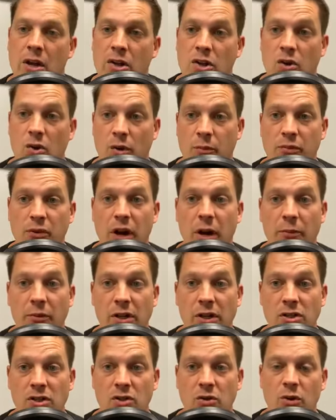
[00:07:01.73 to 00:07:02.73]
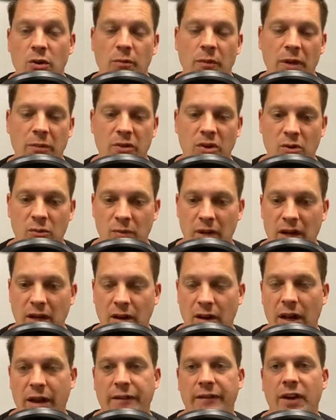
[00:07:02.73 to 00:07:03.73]
your property to, or maybe you made a
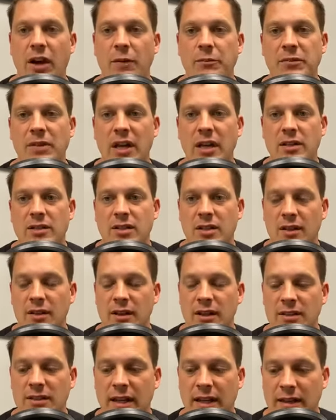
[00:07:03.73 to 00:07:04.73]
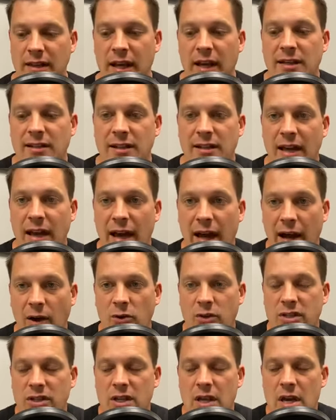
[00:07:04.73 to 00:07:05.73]
lot of updates and things like that to the
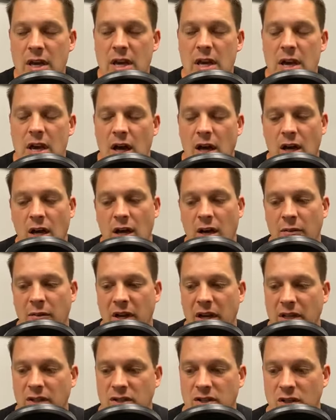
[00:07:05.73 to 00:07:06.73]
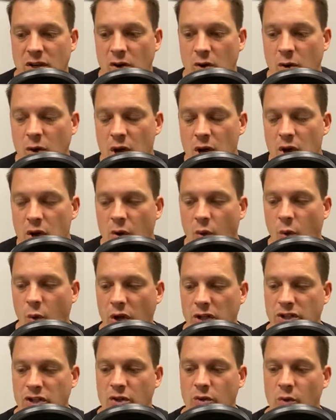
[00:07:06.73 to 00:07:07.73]
house. And so
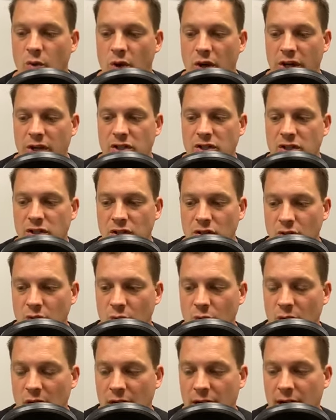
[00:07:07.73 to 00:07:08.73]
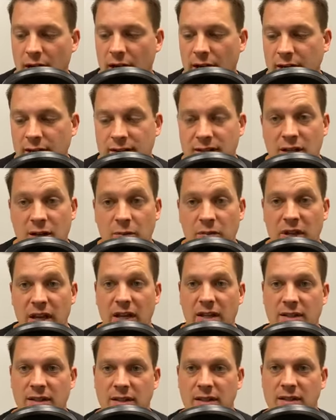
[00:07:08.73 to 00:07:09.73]
what you want to do in some
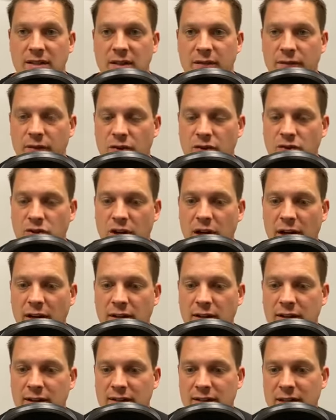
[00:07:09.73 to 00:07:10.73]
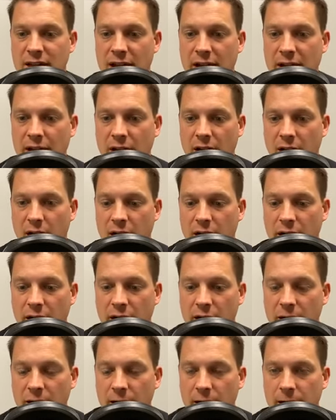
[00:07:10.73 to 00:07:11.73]
cases, if you're trying to decide
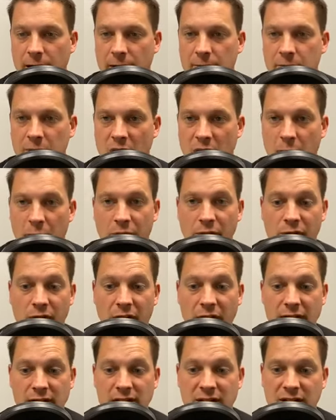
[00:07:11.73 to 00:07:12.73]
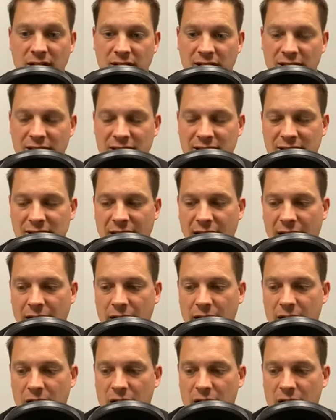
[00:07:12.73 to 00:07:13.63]
on a price to list at,